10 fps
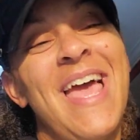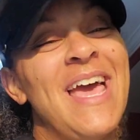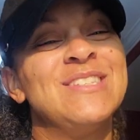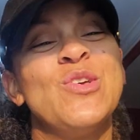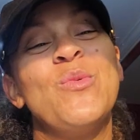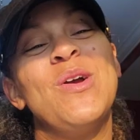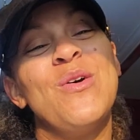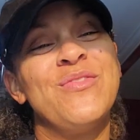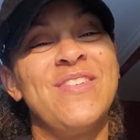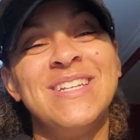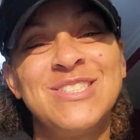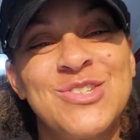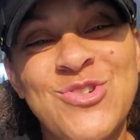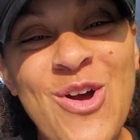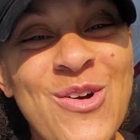And so we're going to finish
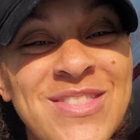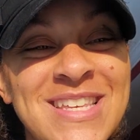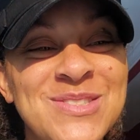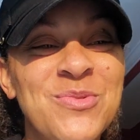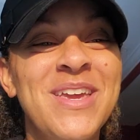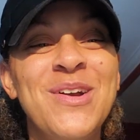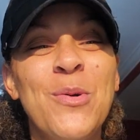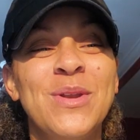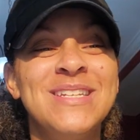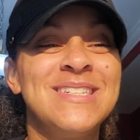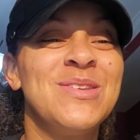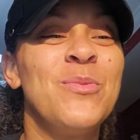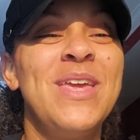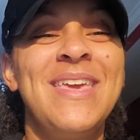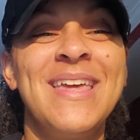strong this week going into the
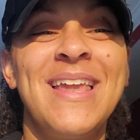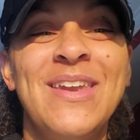weekend.